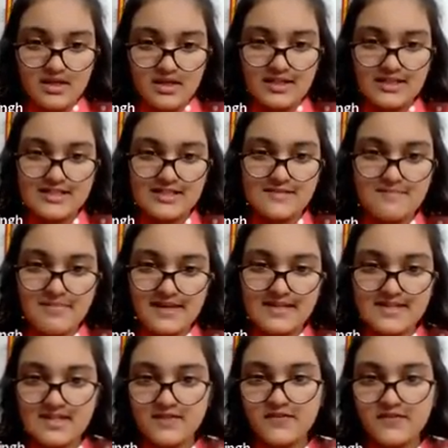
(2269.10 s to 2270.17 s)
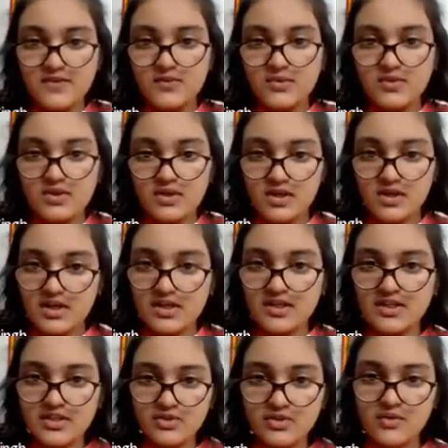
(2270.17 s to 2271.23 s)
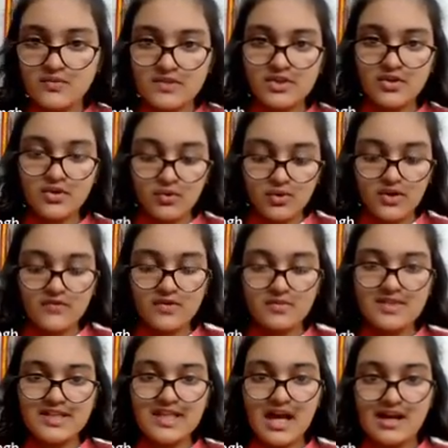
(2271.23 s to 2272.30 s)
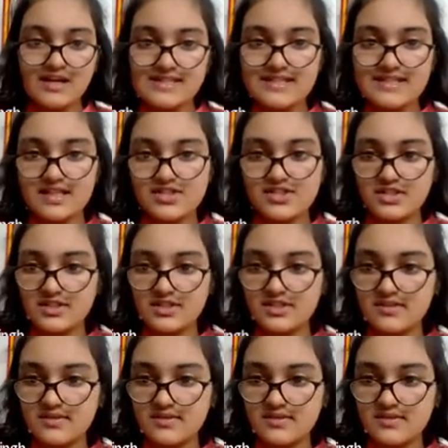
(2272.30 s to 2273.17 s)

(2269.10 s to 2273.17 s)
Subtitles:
It's best if you continue on with your code from the last session.